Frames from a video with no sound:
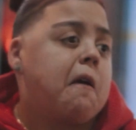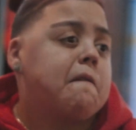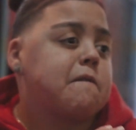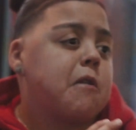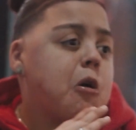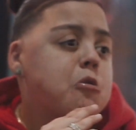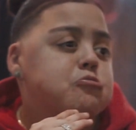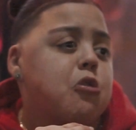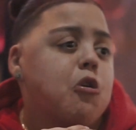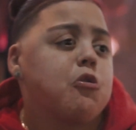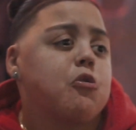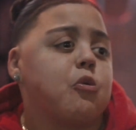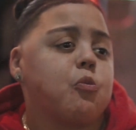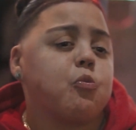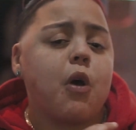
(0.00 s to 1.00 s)
like I'm
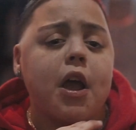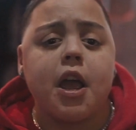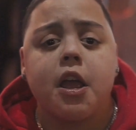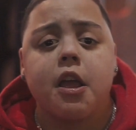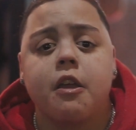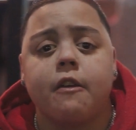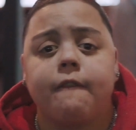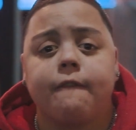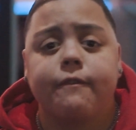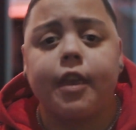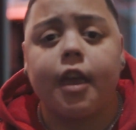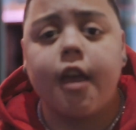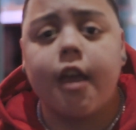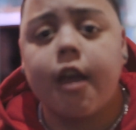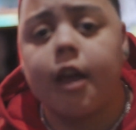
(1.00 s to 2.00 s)
floating on a wave,
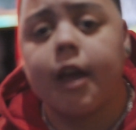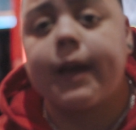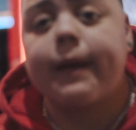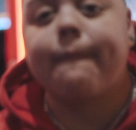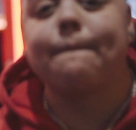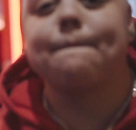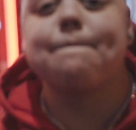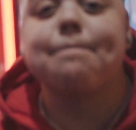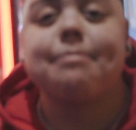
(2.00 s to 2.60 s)
yeah.